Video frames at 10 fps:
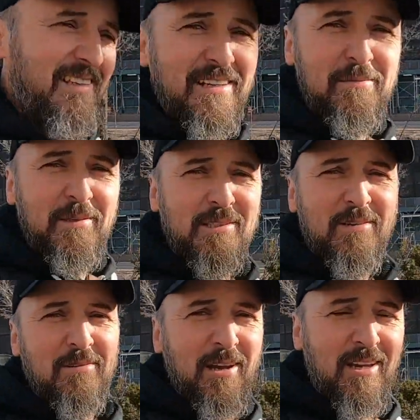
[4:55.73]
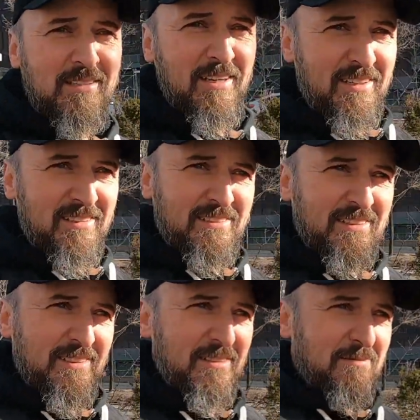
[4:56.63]
It was crazy.
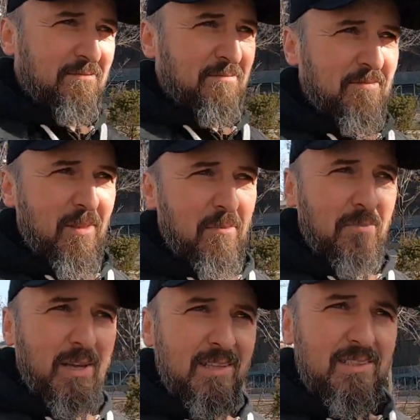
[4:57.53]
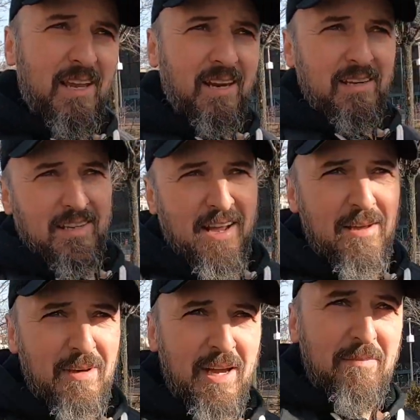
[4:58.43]
But the second
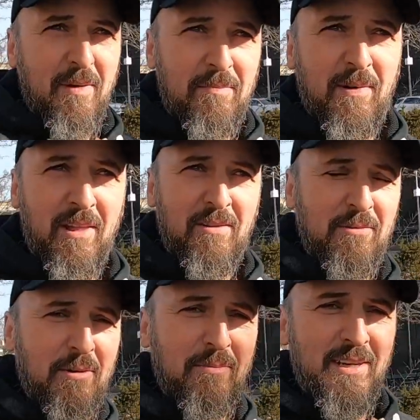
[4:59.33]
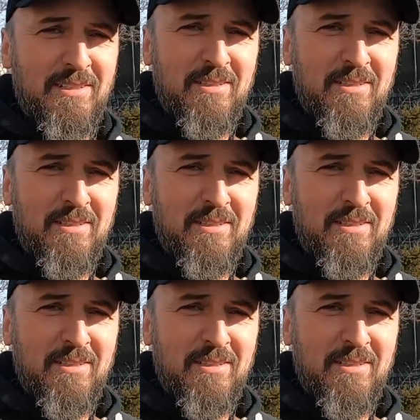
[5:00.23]
time I had my brother with me,